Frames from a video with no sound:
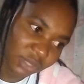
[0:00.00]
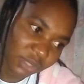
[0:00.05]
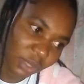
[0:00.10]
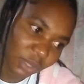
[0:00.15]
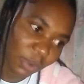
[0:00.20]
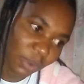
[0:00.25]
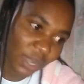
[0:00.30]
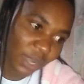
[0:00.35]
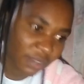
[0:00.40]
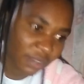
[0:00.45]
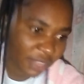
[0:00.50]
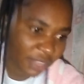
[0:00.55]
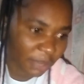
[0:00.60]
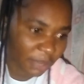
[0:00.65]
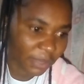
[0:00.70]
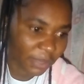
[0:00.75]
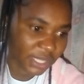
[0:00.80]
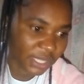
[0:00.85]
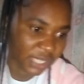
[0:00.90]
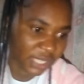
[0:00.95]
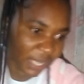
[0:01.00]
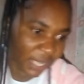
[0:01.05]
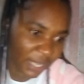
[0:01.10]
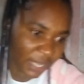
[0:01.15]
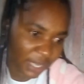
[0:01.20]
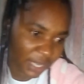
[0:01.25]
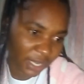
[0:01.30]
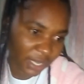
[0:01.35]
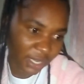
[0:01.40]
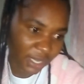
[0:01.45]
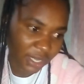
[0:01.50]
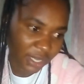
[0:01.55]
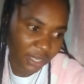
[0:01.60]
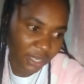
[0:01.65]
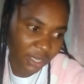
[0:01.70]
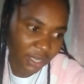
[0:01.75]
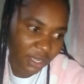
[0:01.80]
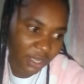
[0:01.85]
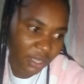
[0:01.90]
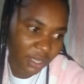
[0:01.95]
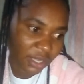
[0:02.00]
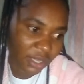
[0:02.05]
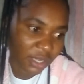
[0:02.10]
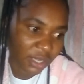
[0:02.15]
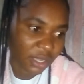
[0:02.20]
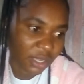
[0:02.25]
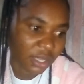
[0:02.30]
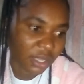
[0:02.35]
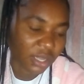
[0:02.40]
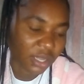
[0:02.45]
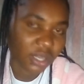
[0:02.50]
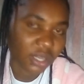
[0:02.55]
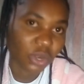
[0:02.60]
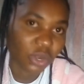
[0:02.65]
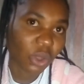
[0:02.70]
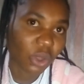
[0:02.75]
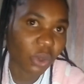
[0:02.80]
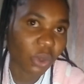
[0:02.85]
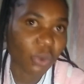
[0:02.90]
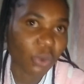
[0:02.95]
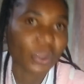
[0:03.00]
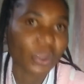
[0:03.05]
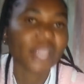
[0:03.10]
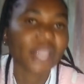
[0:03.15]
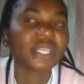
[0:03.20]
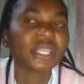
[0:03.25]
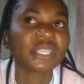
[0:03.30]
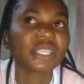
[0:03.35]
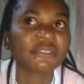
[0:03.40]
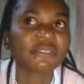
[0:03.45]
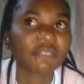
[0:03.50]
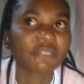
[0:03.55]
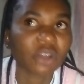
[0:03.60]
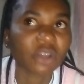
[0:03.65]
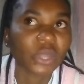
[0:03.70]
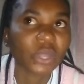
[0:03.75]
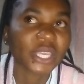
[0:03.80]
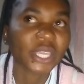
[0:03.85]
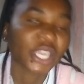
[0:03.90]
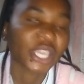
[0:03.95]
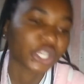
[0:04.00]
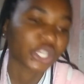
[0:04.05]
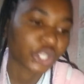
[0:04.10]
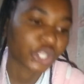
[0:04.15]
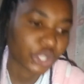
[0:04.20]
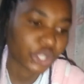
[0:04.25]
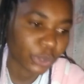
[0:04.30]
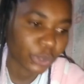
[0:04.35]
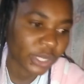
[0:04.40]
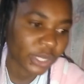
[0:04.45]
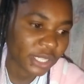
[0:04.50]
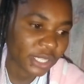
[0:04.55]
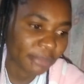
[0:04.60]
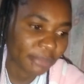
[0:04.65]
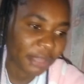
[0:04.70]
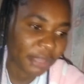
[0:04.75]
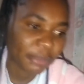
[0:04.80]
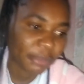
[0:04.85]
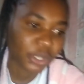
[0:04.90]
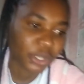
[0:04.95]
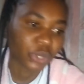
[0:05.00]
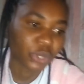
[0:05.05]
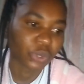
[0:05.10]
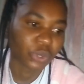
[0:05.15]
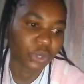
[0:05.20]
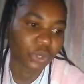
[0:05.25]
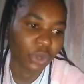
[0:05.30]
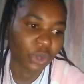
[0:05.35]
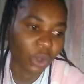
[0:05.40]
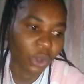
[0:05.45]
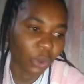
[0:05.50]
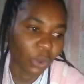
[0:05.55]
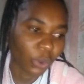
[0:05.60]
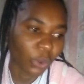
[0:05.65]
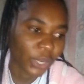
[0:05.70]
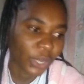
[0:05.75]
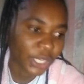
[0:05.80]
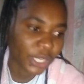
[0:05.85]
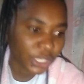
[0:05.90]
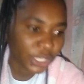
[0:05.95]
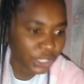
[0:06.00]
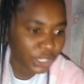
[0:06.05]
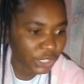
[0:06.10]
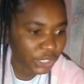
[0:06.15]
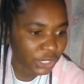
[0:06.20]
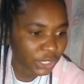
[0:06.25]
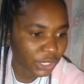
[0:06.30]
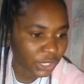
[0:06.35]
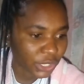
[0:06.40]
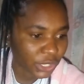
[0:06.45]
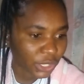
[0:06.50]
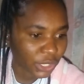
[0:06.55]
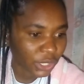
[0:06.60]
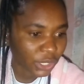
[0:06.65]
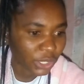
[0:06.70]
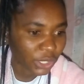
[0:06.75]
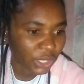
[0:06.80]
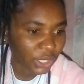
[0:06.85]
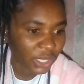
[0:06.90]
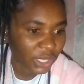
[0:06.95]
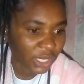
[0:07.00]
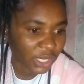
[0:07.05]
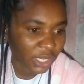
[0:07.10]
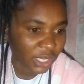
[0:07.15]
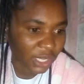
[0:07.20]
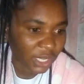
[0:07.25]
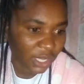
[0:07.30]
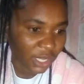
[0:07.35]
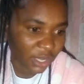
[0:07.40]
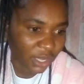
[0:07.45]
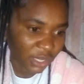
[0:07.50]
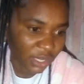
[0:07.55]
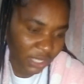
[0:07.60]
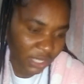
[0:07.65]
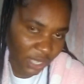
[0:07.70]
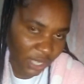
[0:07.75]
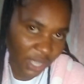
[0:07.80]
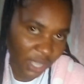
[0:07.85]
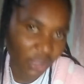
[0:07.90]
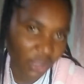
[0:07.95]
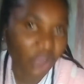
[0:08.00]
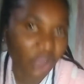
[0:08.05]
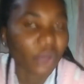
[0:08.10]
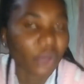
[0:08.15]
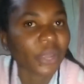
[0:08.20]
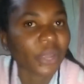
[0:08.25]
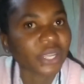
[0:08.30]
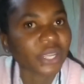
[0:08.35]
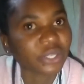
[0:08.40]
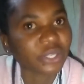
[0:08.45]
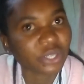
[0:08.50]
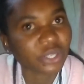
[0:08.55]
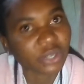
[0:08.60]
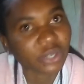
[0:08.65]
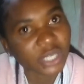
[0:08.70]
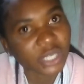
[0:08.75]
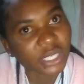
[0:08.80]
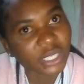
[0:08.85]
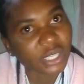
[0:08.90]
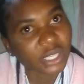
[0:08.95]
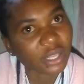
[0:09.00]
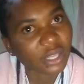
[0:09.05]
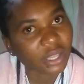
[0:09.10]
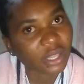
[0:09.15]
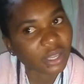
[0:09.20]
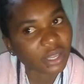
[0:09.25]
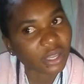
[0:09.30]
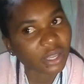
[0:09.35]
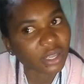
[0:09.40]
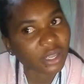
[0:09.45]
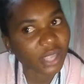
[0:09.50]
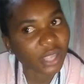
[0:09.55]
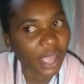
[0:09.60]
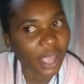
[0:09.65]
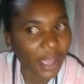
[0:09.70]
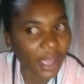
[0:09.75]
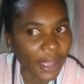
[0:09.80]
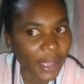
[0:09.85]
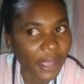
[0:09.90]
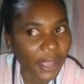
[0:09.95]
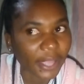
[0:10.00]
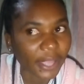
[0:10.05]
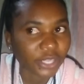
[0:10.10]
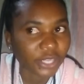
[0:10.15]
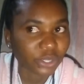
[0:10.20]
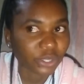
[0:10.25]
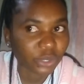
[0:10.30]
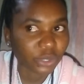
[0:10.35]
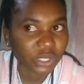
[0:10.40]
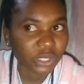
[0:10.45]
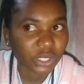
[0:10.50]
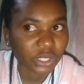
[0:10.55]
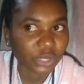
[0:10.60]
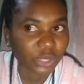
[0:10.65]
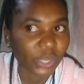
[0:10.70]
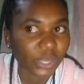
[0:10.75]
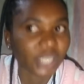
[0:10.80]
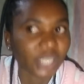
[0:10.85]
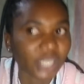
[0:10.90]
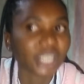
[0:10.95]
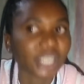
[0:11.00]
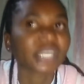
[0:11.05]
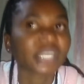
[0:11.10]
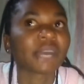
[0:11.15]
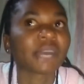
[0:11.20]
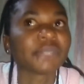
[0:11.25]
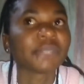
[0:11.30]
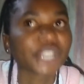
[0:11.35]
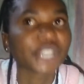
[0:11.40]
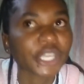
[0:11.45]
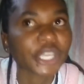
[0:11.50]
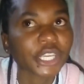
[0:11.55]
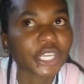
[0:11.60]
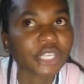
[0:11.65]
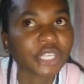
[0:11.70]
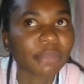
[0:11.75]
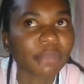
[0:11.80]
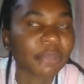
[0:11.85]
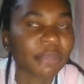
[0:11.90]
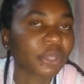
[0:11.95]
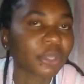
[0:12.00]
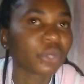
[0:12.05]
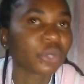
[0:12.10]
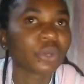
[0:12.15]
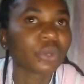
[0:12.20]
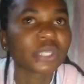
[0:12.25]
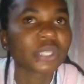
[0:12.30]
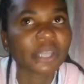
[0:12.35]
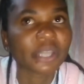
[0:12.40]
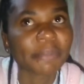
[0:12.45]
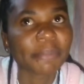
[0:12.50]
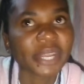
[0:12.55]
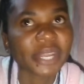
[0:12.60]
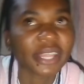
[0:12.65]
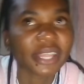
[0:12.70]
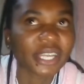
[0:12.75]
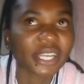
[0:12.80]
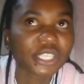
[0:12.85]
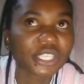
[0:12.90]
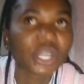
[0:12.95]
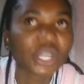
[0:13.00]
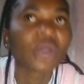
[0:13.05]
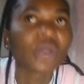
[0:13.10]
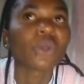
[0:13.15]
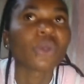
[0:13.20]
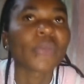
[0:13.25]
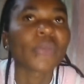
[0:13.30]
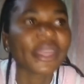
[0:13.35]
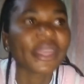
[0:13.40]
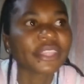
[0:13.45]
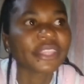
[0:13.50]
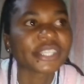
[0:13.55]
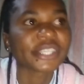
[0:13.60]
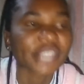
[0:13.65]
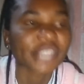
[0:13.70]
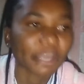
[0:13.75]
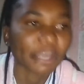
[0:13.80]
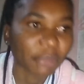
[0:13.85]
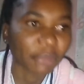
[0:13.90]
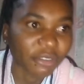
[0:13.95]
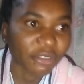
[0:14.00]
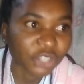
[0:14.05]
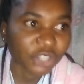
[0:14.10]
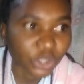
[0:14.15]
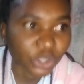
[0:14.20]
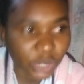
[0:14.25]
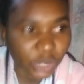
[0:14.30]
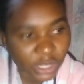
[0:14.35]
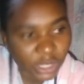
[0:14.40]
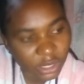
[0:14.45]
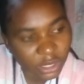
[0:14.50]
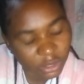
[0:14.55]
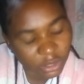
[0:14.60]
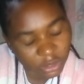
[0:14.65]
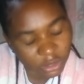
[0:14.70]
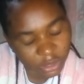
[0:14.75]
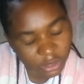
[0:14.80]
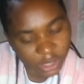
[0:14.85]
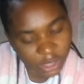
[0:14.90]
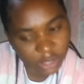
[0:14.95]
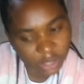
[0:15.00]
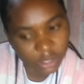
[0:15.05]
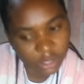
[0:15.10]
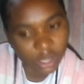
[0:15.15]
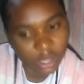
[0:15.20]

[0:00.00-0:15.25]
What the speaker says: one of them was like, no, we are just following a shoes. Maybe you know it. I was saying, like, oh, a shoes. And I, yeah, a shoes. You can just come check it. Maybe you know somebody that wear this type of shoes. And